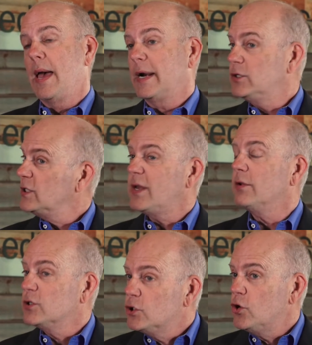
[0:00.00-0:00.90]
And I should say
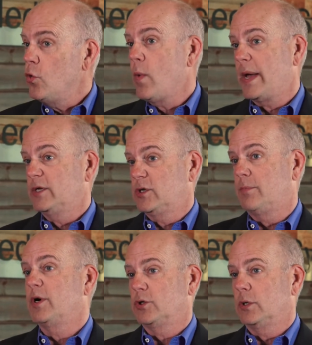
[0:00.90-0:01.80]
there's 2 ways to
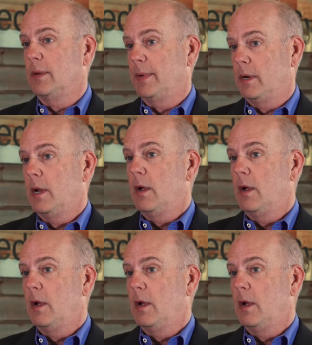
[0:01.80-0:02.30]
pressure limit.